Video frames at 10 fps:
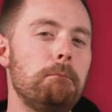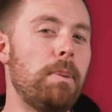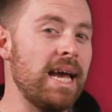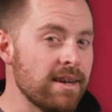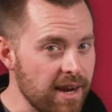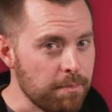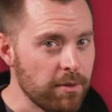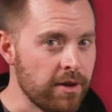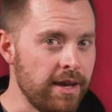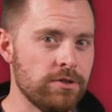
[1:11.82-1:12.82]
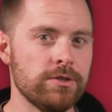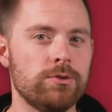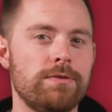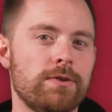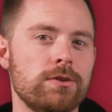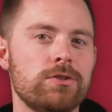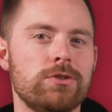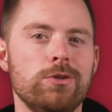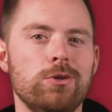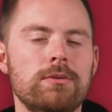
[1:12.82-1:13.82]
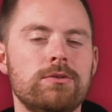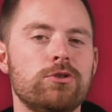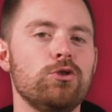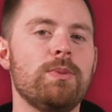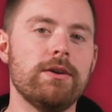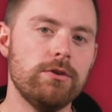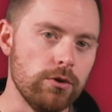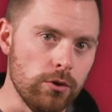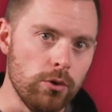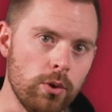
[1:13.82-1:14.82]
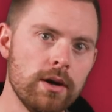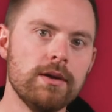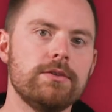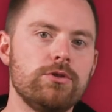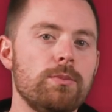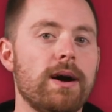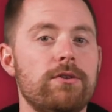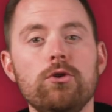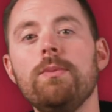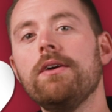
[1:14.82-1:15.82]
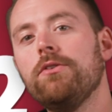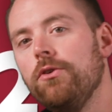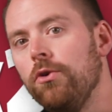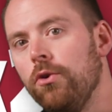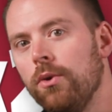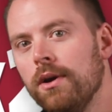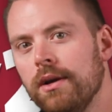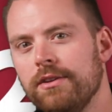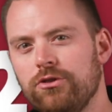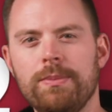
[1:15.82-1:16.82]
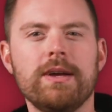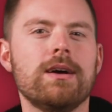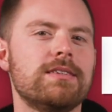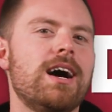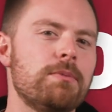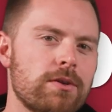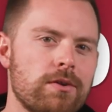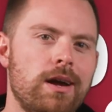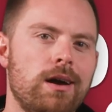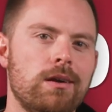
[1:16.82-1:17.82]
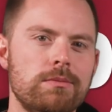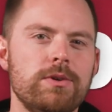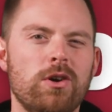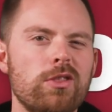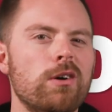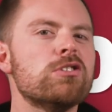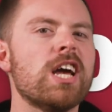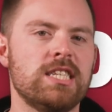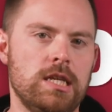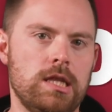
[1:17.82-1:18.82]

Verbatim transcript: Banded applications refers to 2 by 2 2 by 2 by 2 dripping on top of the ground, you know, those kinds of